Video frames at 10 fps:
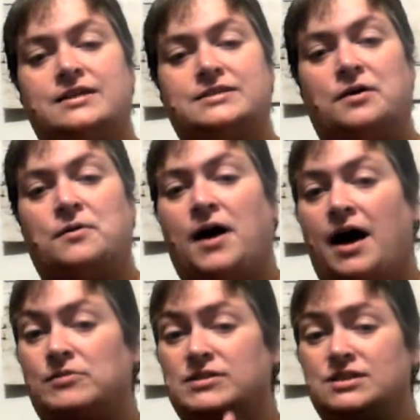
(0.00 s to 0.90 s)
So,
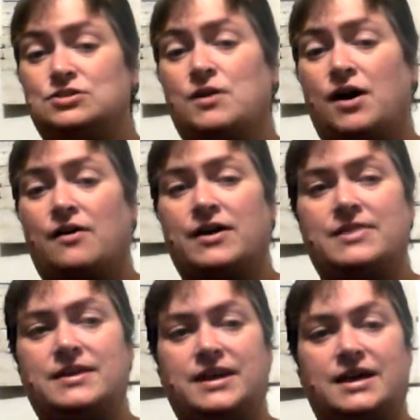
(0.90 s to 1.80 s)
I will see you all in
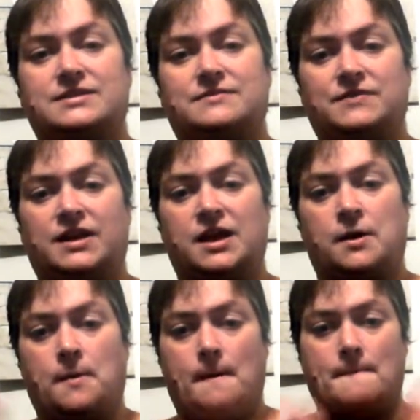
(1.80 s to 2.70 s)
the next video.
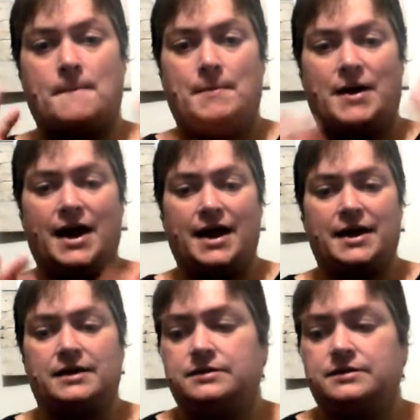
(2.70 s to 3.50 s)
Bye-bye.